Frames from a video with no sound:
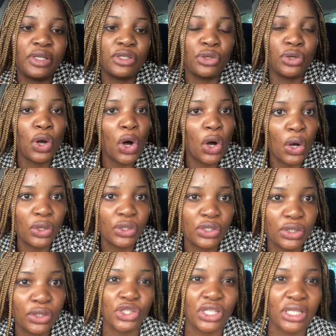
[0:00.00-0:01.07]
to go
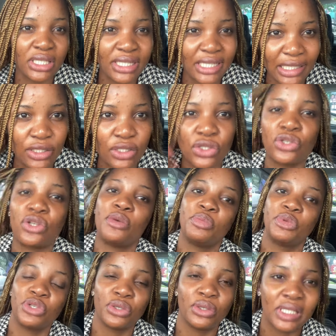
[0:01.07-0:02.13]
to the Stans shop
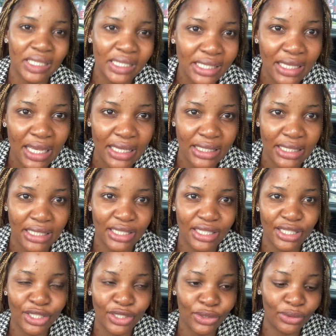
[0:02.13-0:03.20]
to resize it
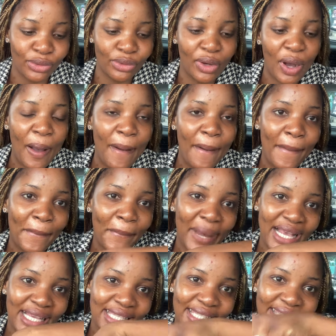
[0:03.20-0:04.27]
to
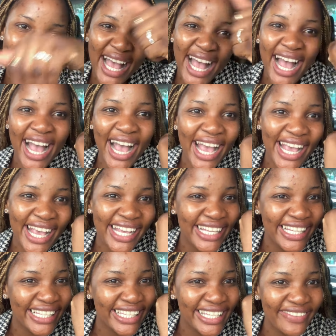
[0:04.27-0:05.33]
my
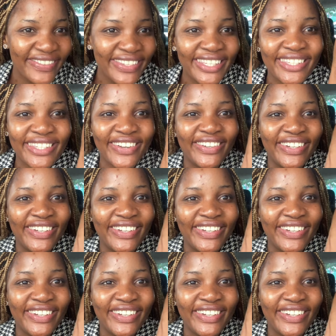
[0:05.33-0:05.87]
size. I'm so